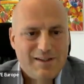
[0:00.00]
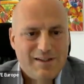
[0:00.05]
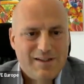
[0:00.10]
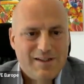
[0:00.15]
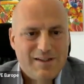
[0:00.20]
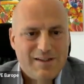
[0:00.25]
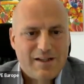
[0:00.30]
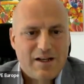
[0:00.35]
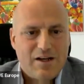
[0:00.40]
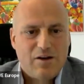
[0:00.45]

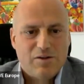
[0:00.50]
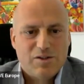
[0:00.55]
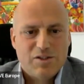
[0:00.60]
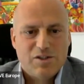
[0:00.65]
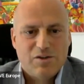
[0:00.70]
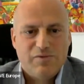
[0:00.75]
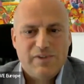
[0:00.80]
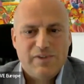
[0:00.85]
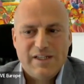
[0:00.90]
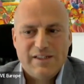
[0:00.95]
and a lots
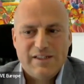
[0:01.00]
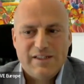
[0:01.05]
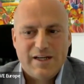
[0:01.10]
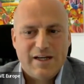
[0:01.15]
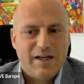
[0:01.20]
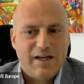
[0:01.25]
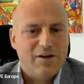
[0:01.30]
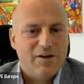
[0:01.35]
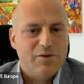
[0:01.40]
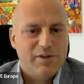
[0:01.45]
of data
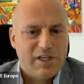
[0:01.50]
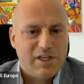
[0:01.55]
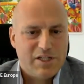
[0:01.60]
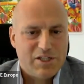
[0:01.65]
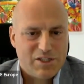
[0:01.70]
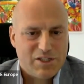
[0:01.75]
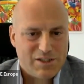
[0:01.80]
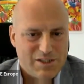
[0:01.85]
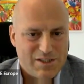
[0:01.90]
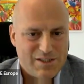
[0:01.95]

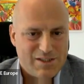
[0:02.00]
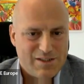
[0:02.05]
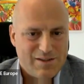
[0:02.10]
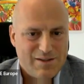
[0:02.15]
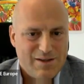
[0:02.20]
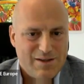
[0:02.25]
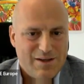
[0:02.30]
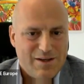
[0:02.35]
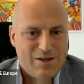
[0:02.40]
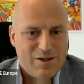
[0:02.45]
annotations.
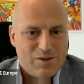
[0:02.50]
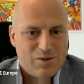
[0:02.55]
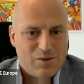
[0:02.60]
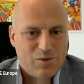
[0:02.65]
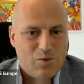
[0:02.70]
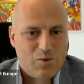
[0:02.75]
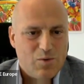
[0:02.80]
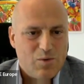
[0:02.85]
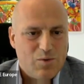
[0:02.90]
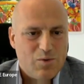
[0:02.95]

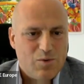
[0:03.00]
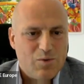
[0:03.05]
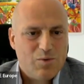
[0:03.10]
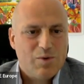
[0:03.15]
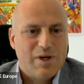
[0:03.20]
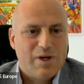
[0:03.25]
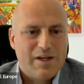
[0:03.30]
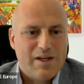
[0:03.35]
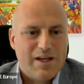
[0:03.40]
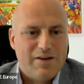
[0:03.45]
So who
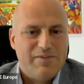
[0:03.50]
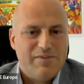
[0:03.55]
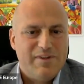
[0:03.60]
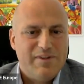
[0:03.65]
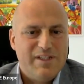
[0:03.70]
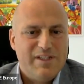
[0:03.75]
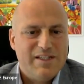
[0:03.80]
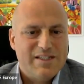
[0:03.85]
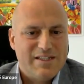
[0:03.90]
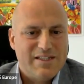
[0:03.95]
can have
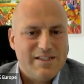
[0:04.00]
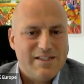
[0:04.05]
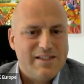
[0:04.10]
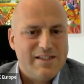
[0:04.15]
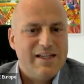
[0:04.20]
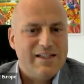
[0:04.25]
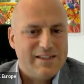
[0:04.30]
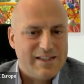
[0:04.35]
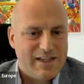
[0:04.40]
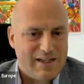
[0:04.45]
this
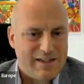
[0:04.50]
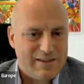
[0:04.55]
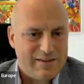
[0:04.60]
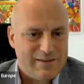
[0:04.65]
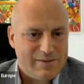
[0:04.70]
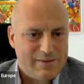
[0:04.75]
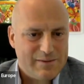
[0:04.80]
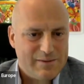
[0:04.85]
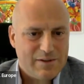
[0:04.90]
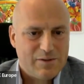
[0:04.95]
data,
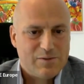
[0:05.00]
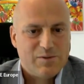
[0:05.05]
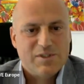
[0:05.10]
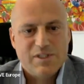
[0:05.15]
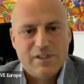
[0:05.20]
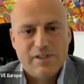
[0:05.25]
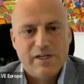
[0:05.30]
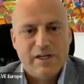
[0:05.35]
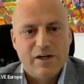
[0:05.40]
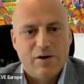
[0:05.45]

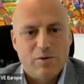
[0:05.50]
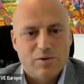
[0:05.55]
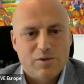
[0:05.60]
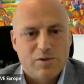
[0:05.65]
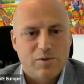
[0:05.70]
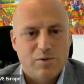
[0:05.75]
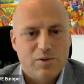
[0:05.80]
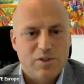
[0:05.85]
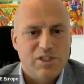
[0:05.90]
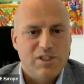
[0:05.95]
considering
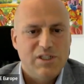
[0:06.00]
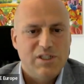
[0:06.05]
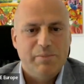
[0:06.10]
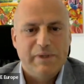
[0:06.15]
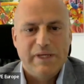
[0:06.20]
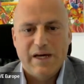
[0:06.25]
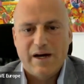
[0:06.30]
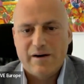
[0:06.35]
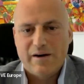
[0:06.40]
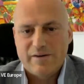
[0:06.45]
also
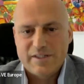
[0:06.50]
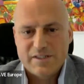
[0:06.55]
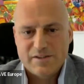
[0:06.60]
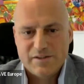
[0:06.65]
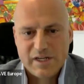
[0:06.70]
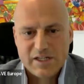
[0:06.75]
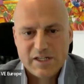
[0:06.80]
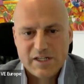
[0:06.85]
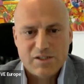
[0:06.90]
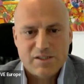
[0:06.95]
GDPR
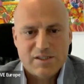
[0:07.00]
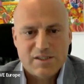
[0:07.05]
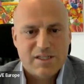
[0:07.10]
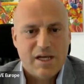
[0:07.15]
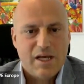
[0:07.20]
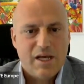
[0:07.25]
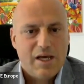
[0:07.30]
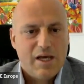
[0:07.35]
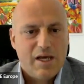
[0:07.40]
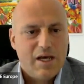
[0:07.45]

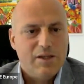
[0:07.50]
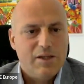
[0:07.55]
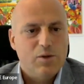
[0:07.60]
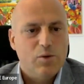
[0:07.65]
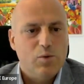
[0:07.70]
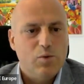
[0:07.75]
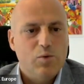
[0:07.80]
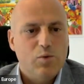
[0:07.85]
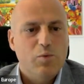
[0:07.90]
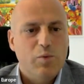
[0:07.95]
restrictions,
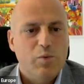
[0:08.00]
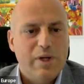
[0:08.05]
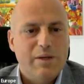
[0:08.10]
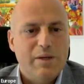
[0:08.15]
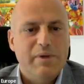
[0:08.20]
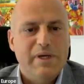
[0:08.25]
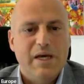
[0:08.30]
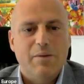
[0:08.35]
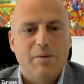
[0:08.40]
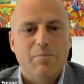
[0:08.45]
and who will
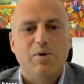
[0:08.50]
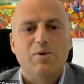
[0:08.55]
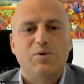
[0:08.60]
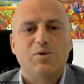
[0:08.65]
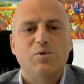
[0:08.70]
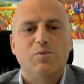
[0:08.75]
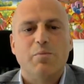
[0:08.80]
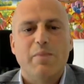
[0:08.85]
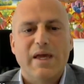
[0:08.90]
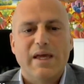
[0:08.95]
be able
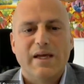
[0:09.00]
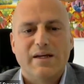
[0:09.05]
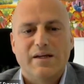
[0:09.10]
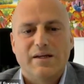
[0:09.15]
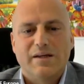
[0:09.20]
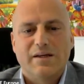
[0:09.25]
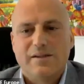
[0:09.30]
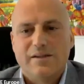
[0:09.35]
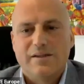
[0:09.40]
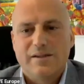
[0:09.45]
to make
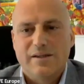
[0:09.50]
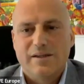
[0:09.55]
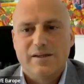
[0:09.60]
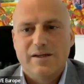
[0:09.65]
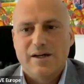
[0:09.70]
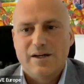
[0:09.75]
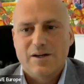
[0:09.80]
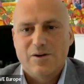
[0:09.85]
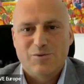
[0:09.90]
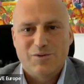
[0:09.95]
the
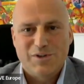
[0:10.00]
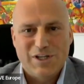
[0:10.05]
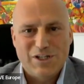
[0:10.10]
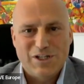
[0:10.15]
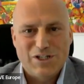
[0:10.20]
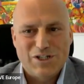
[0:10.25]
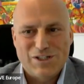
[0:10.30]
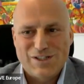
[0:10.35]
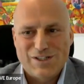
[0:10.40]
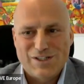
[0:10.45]

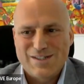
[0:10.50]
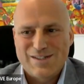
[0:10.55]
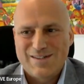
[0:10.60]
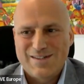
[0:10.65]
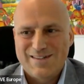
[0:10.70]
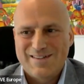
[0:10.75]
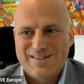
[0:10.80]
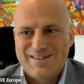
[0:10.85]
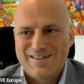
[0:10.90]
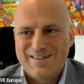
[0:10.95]
annotations?
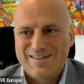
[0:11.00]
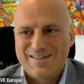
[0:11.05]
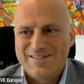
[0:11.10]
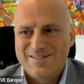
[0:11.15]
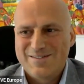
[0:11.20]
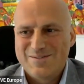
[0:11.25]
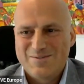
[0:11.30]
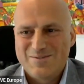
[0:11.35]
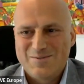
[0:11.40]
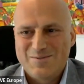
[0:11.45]

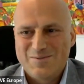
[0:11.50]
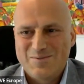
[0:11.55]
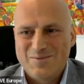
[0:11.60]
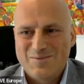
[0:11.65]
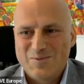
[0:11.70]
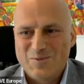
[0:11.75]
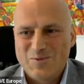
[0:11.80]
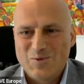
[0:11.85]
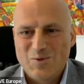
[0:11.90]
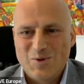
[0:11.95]

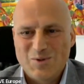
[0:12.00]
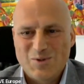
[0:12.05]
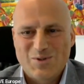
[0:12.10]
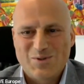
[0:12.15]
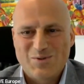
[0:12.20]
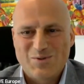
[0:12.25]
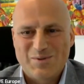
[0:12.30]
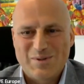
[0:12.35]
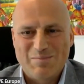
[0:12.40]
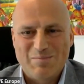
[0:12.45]
Who wants
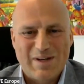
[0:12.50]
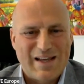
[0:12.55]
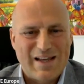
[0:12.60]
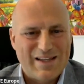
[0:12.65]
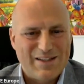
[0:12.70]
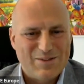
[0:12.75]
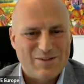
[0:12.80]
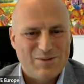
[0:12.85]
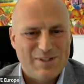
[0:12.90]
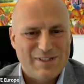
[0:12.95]
to reply
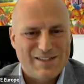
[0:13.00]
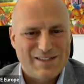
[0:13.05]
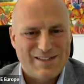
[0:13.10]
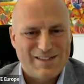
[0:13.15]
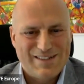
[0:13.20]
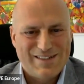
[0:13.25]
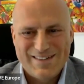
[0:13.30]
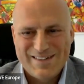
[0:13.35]
to this?